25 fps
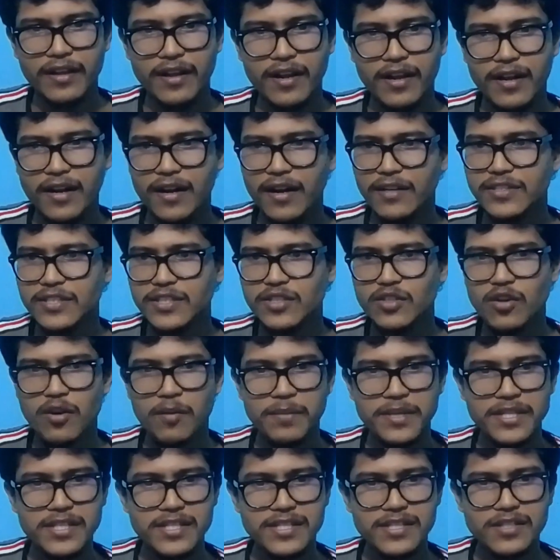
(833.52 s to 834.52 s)
I just
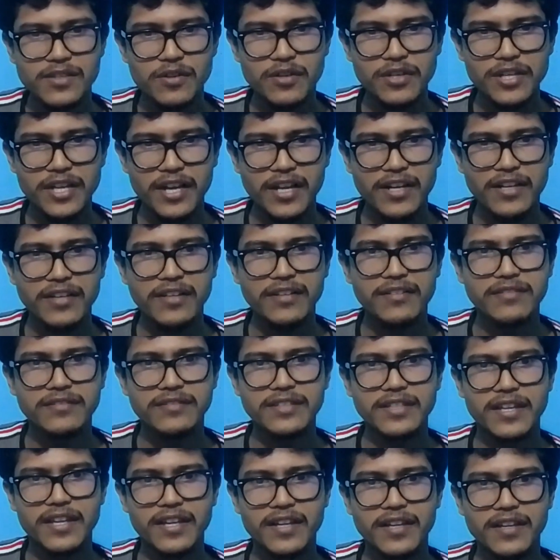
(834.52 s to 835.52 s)
copied this code,
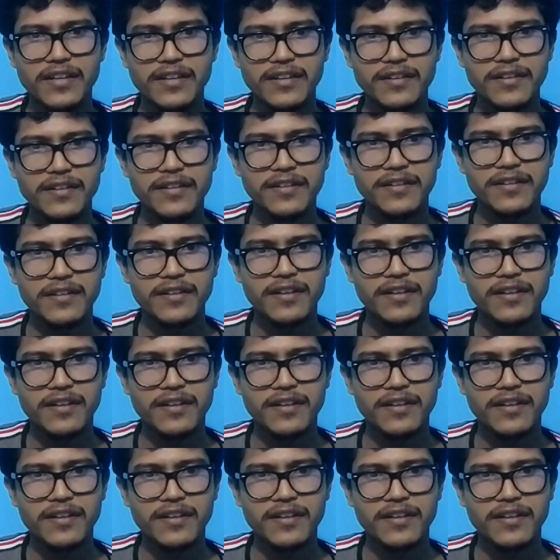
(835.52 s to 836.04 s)
and then